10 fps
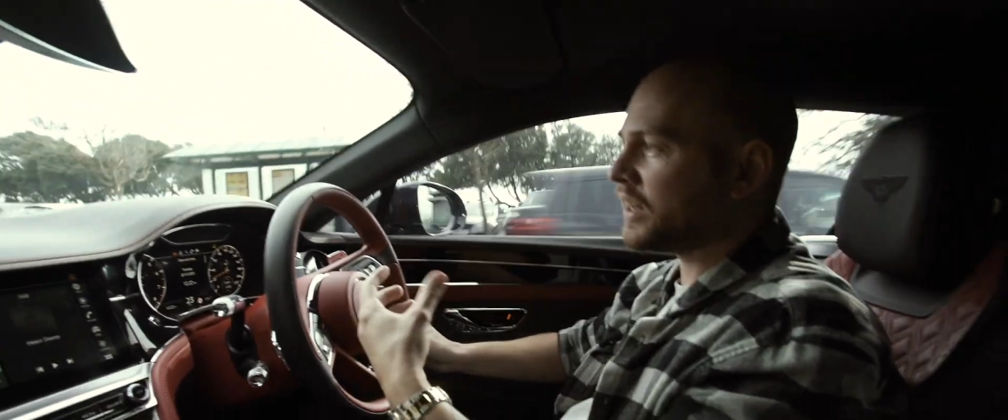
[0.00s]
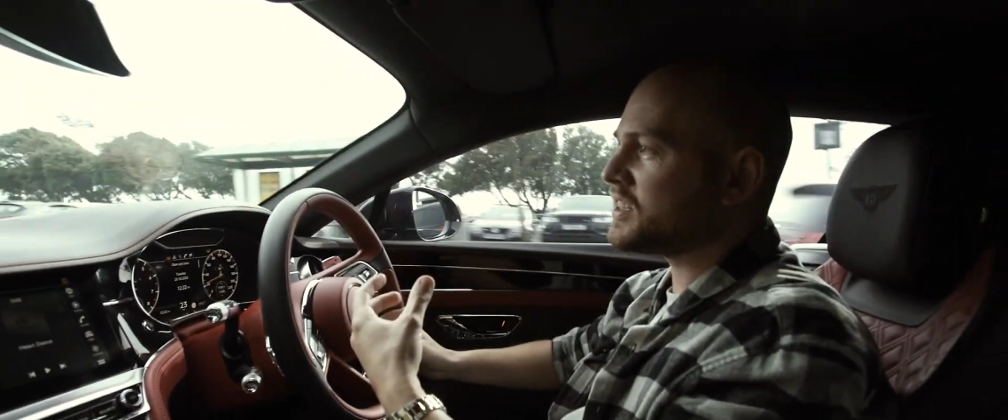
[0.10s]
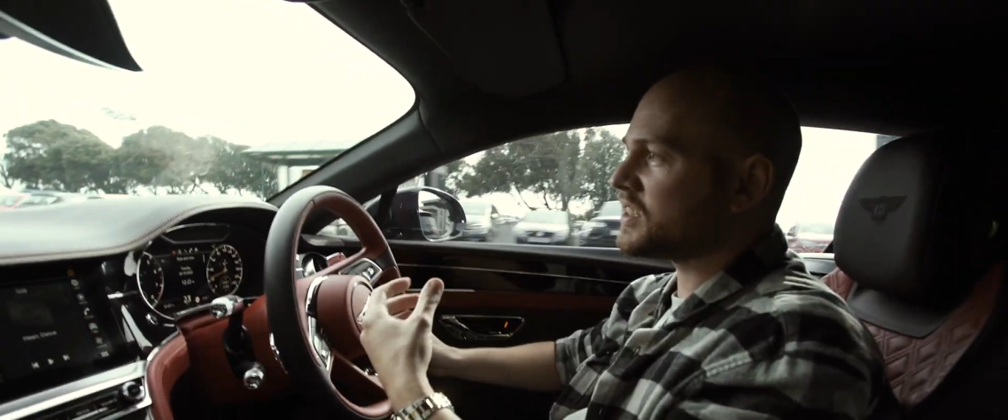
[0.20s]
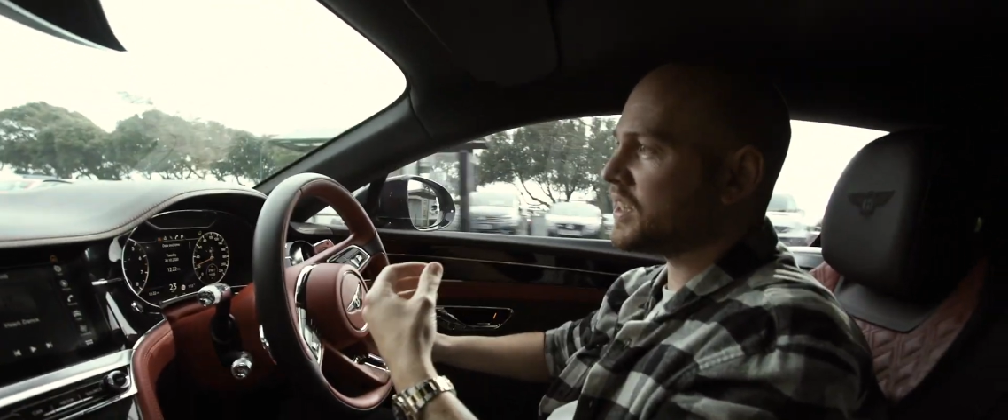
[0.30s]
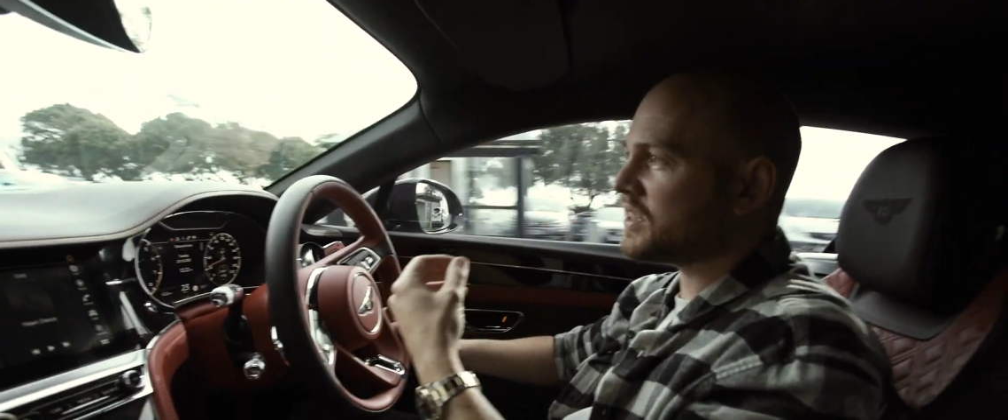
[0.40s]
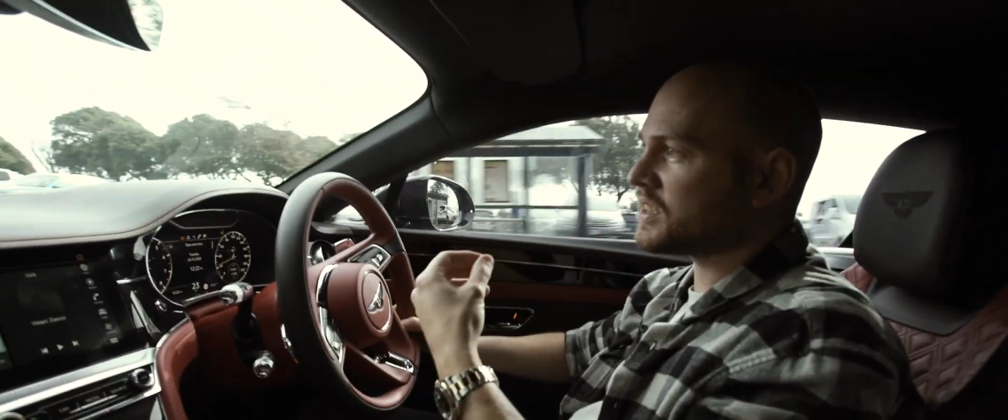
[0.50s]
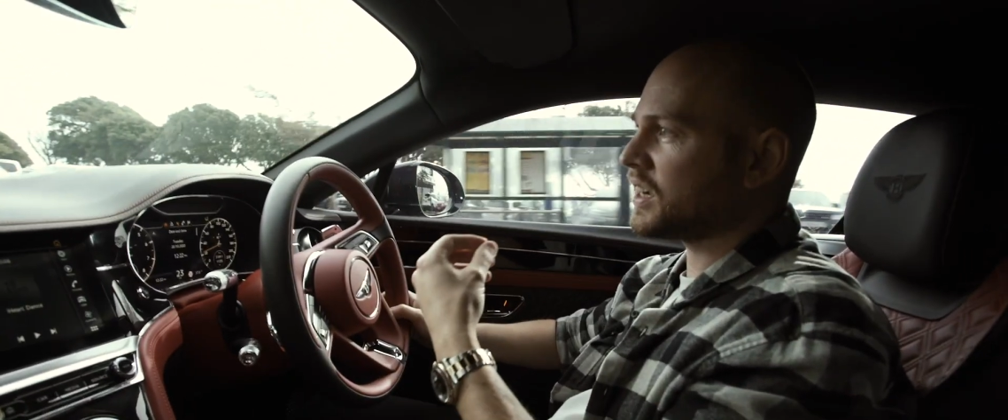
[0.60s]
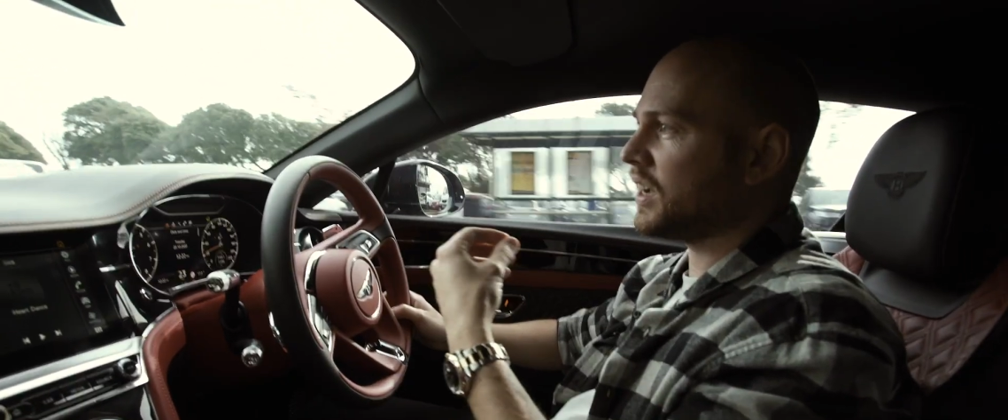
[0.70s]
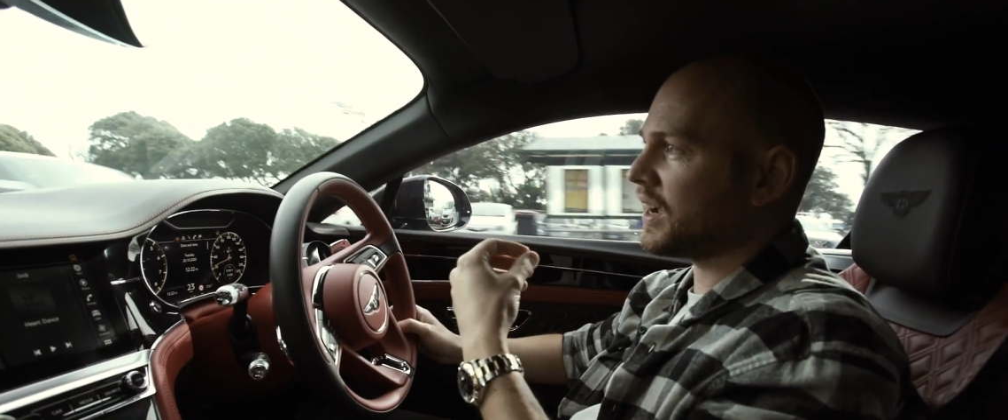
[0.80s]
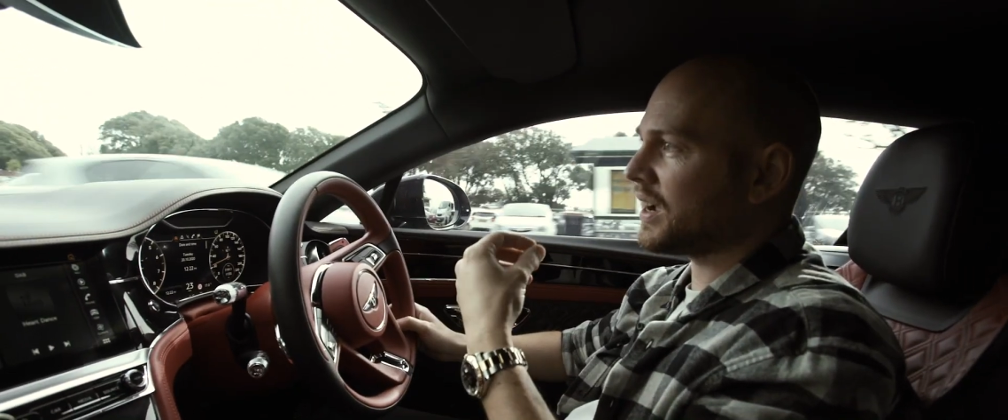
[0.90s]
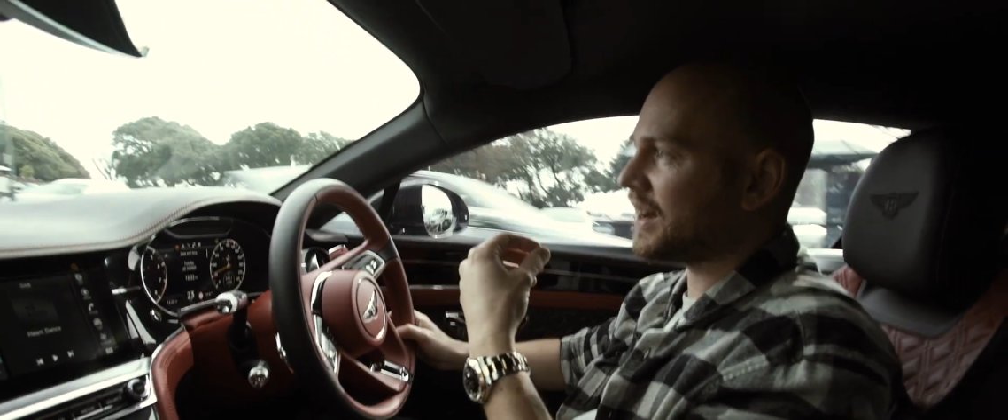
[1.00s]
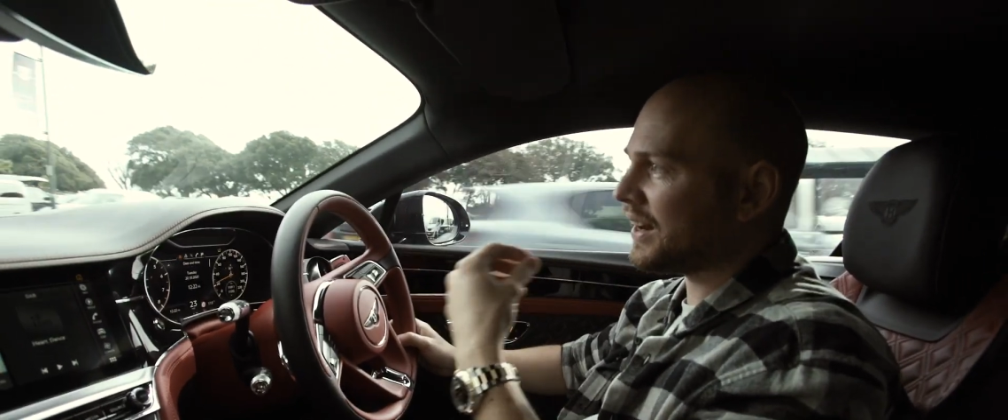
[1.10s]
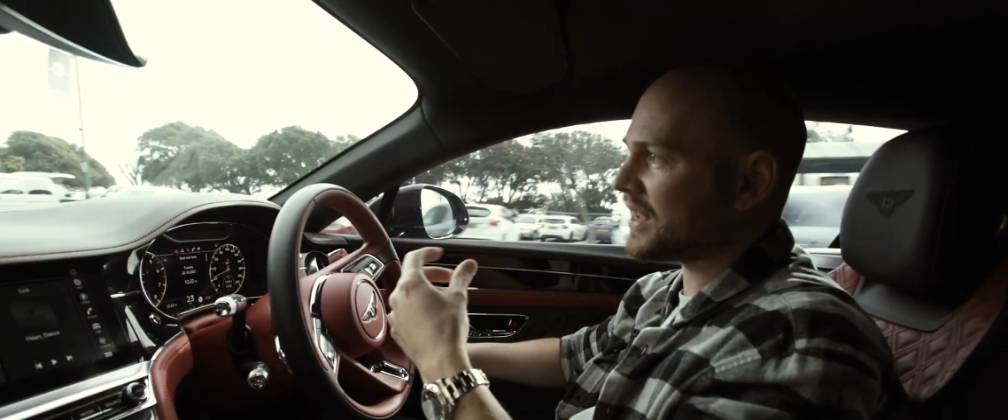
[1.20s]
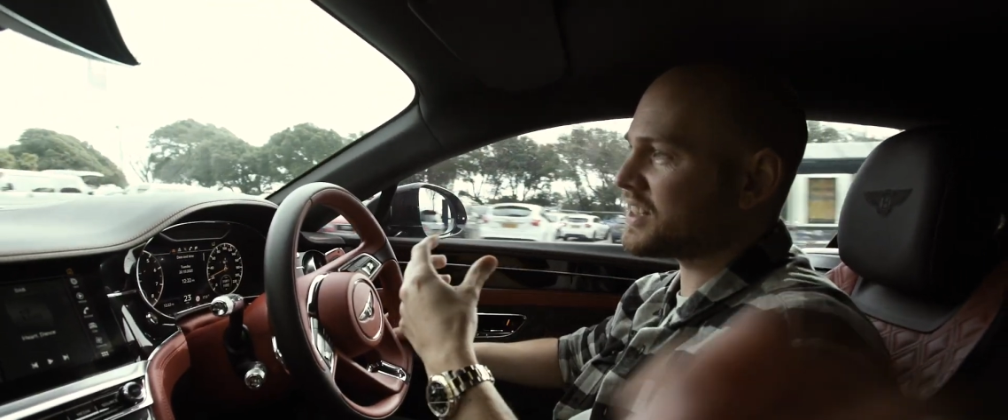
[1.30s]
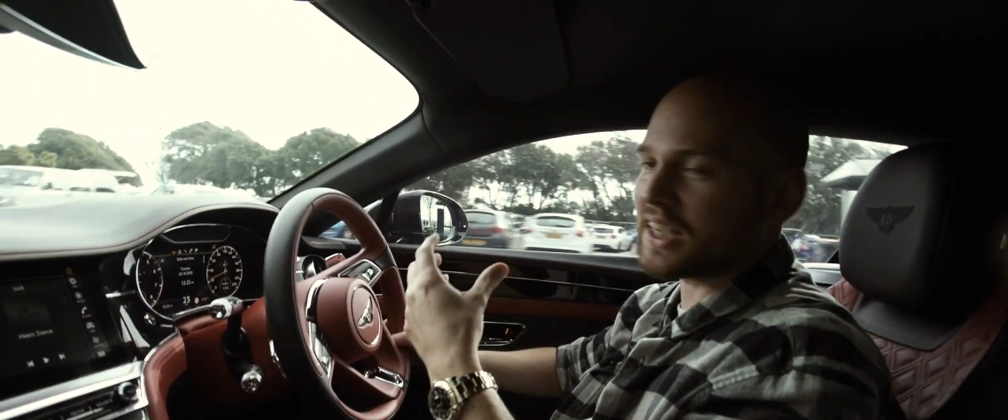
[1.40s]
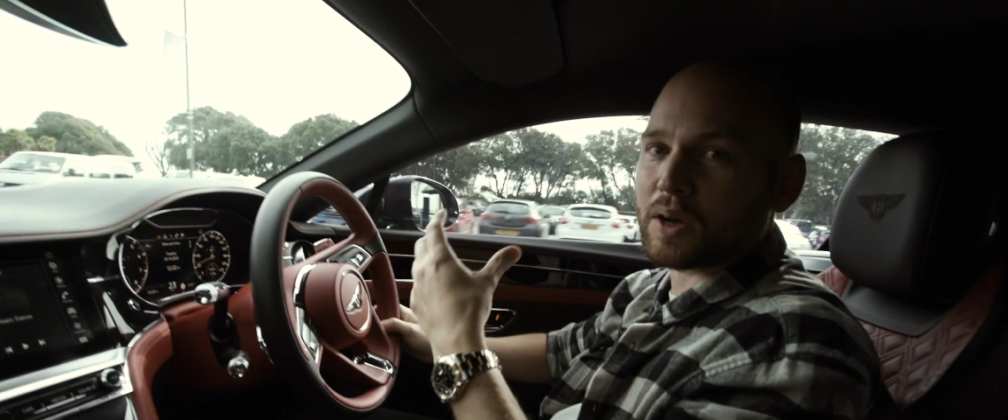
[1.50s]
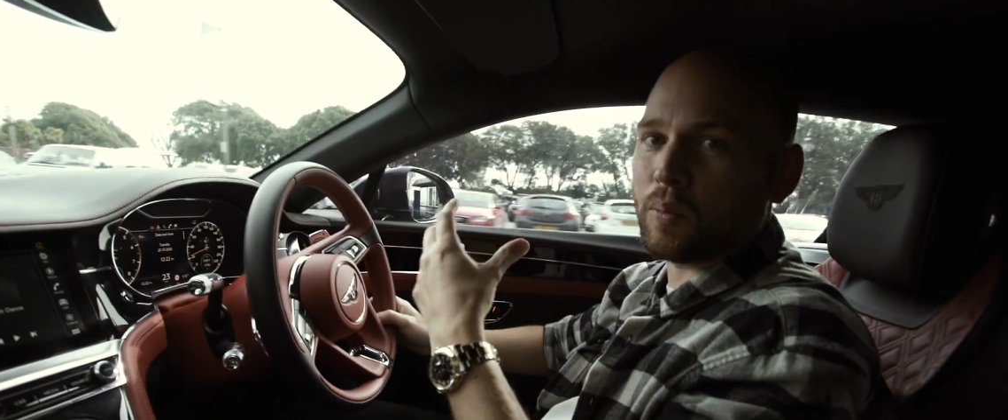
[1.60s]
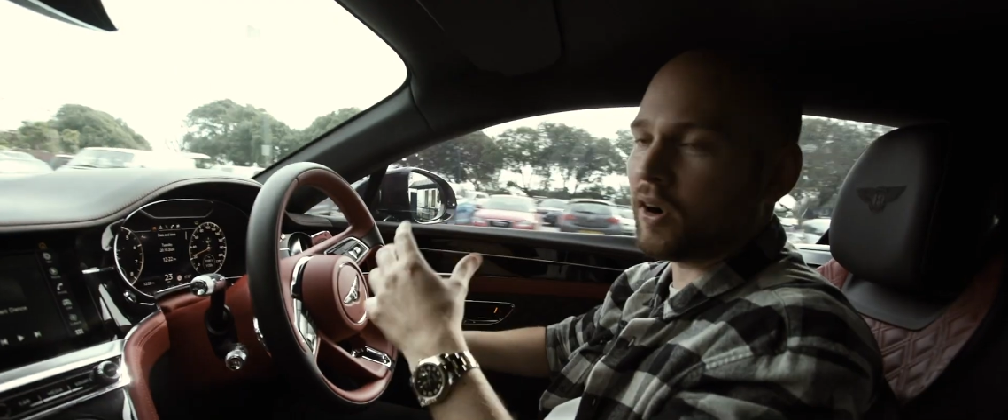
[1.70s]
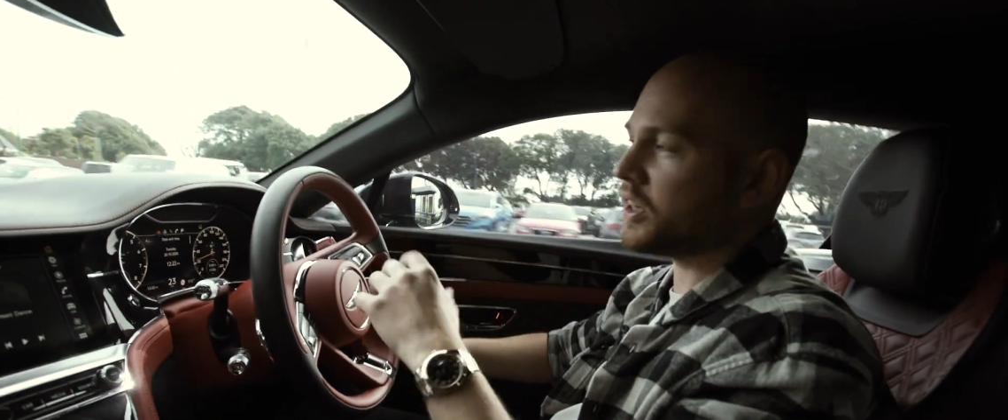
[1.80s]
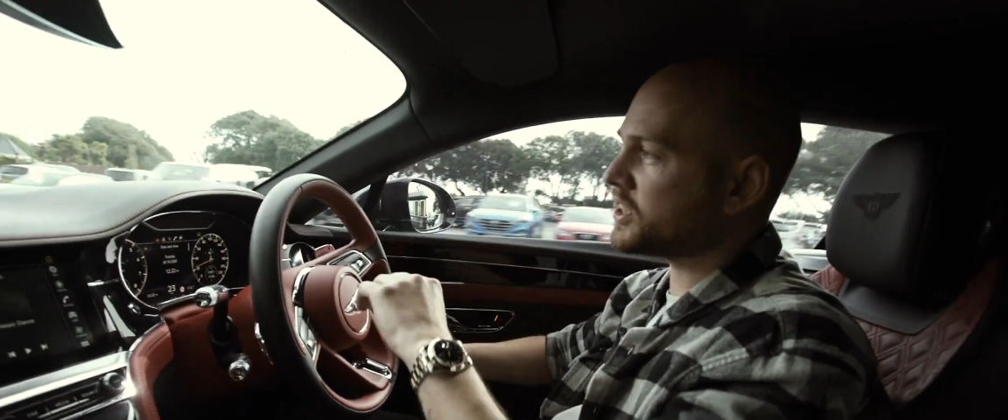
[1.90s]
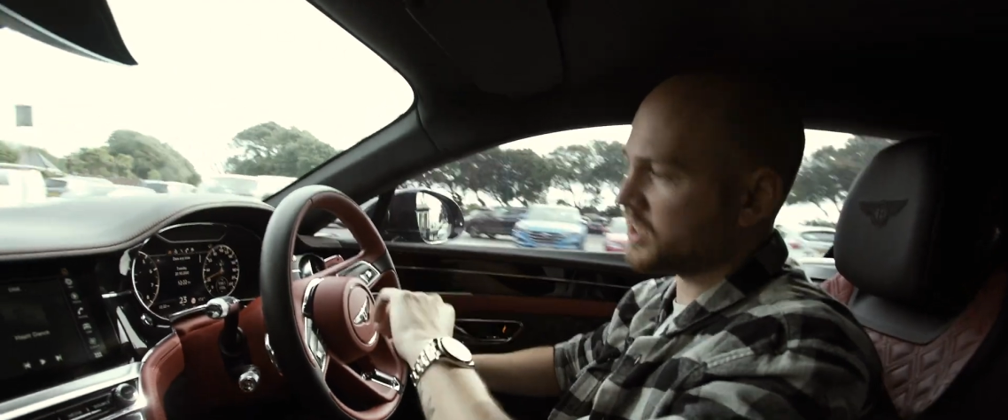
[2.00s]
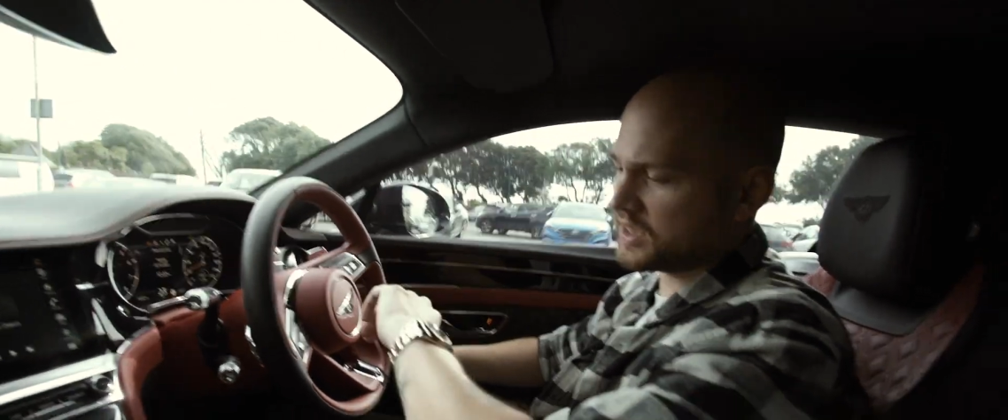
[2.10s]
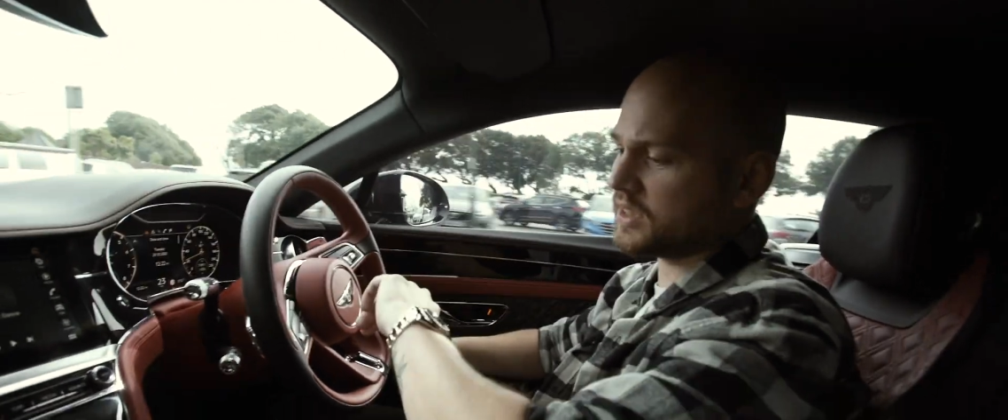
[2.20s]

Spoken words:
It's a classic watch.